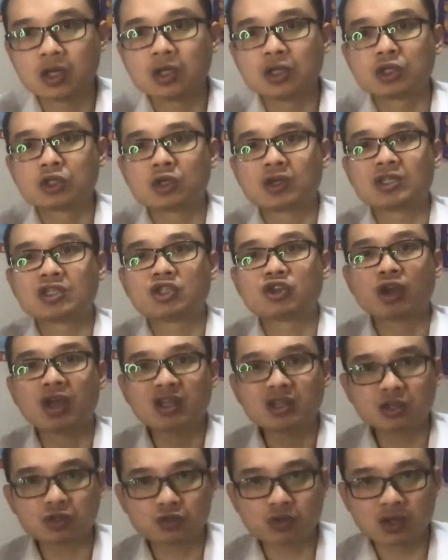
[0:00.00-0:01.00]
So I
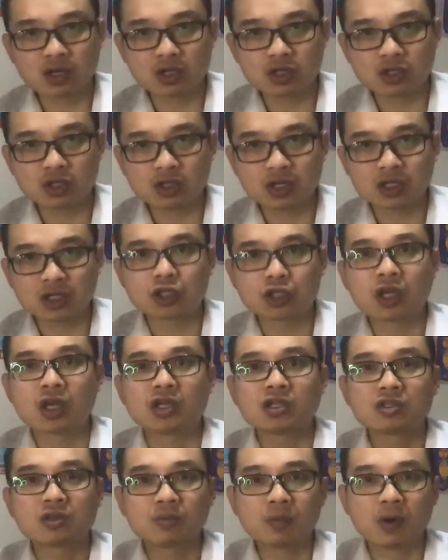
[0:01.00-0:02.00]
changed the strategy, I
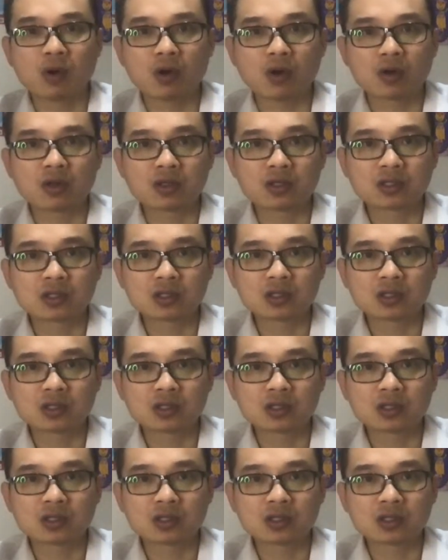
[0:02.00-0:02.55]
changed the point.